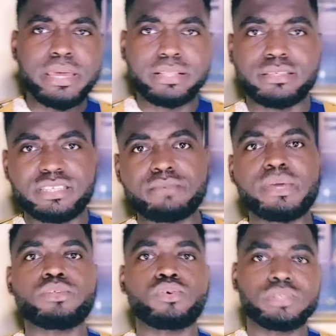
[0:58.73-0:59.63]

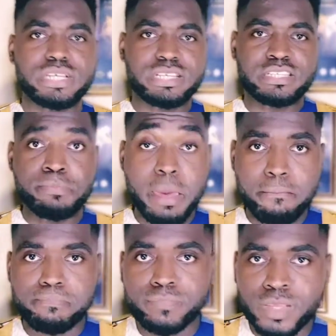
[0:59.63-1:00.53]
Semen contains sperm.
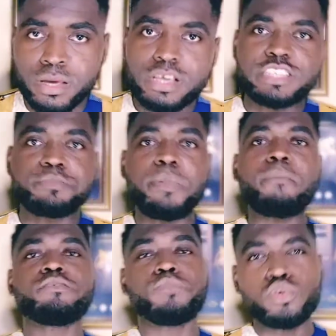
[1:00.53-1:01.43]
Sperm
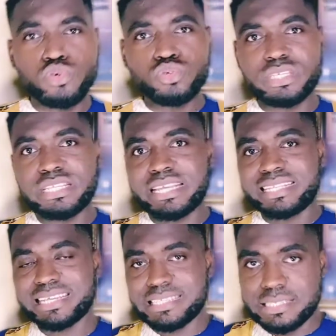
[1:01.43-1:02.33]
is produced in the
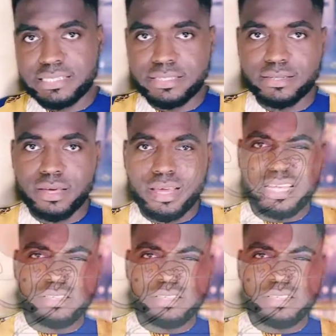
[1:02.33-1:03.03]
testes. There's a